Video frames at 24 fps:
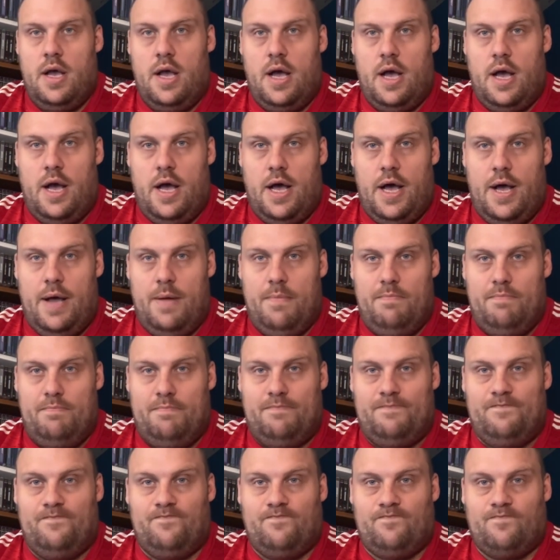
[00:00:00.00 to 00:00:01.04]

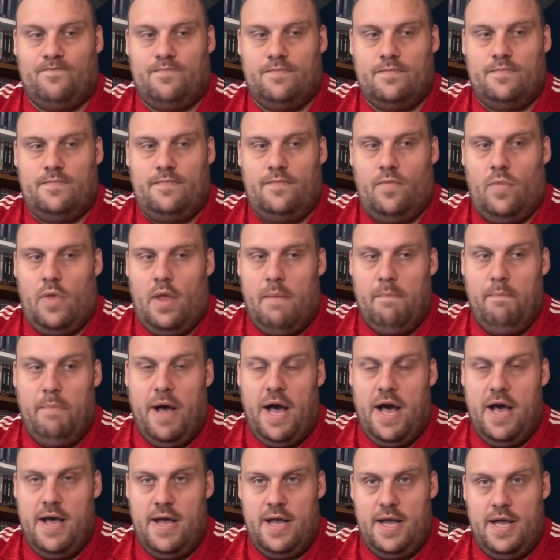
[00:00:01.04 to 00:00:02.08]

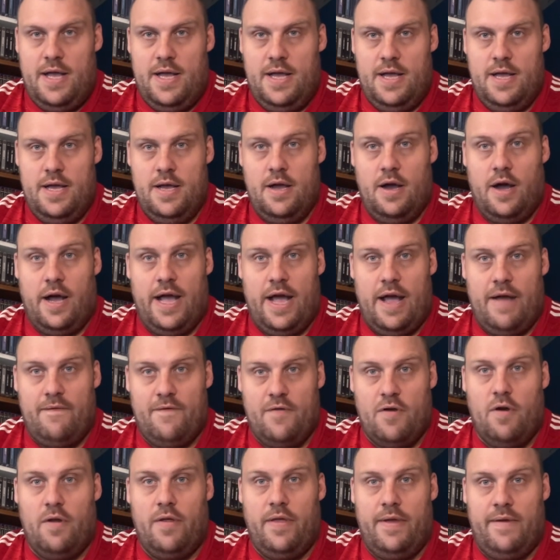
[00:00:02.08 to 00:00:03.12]
But I have
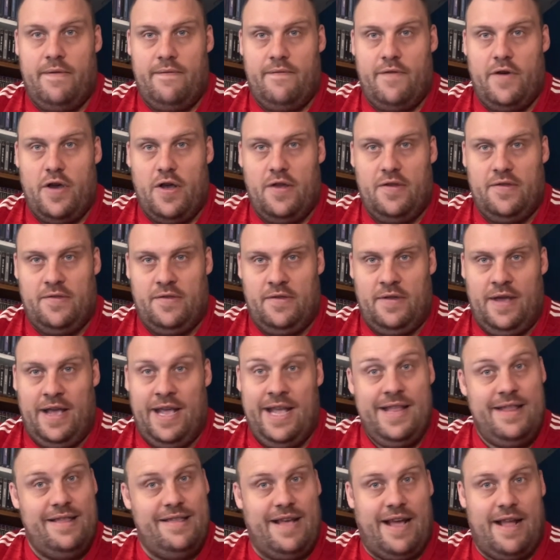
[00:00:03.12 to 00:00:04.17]
got the first
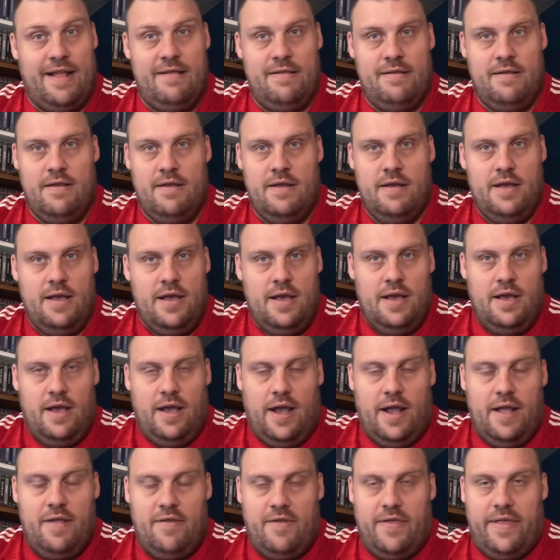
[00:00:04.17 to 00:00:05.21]
indent
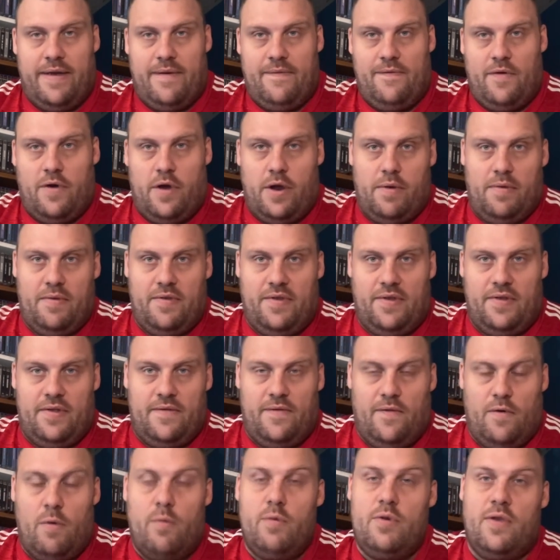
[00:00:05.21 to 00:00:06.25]
into that Final
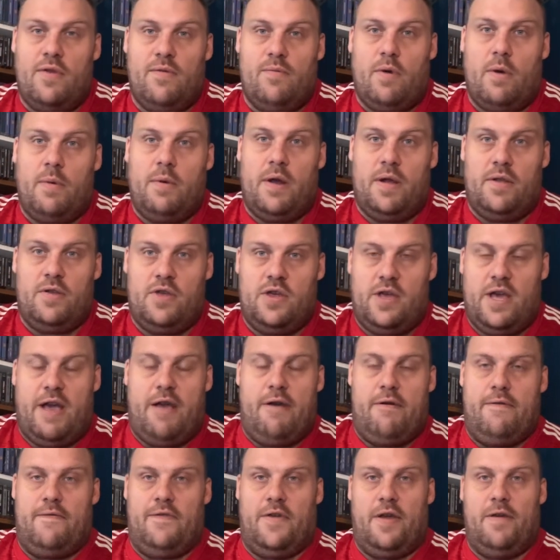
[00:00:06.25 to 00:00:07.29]
64, which is what I'm going to share
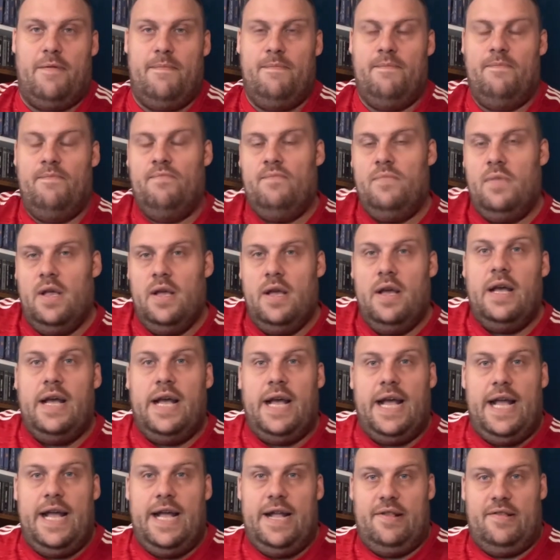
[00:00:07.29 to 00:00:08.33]
with you.
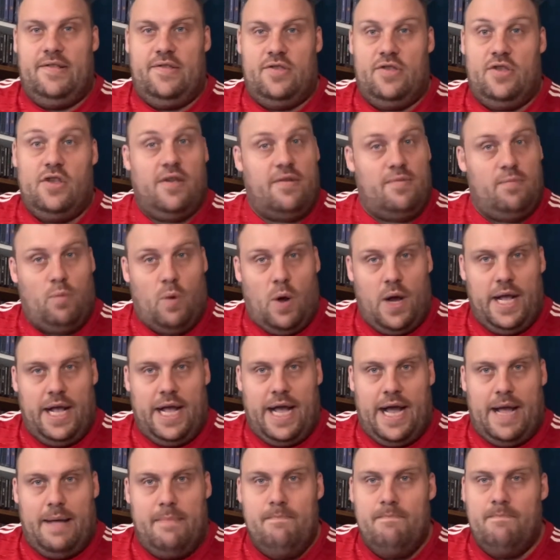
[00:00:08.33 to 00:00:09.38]
It's just one
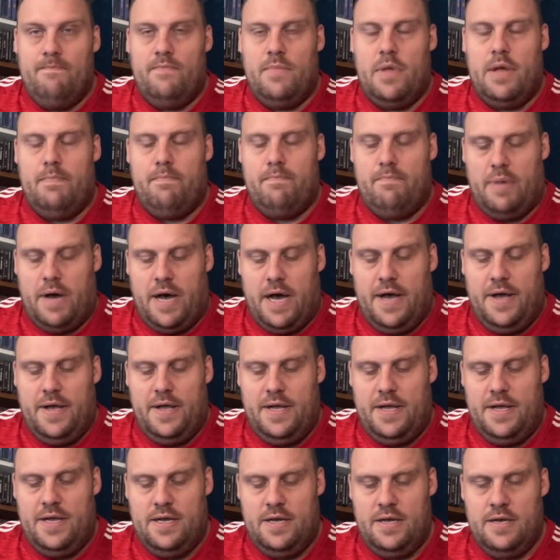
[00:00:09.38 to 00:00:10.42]
game, but
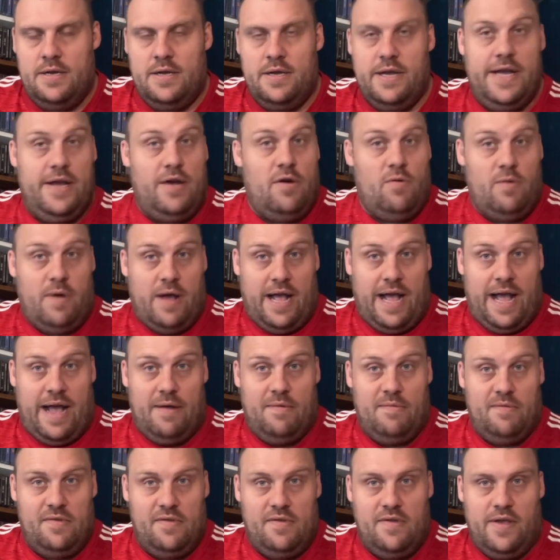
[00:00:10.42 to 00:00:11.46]
it all
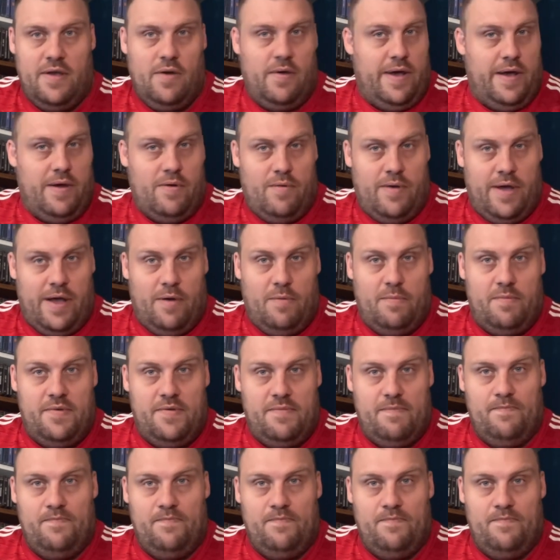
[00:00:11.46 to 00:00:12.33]
counts, it all helps.